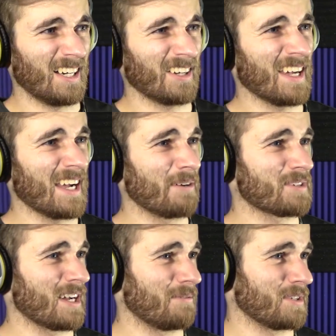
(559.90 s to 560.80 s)
Okay, I'm,
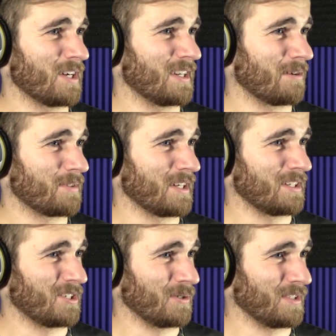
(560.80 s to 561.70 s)
t I'm done. I'm
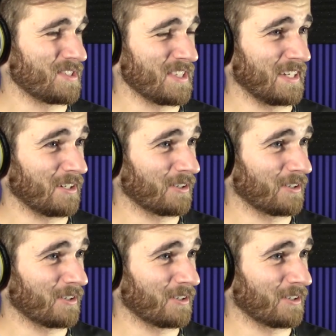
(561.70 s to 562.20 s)
done doing this thing.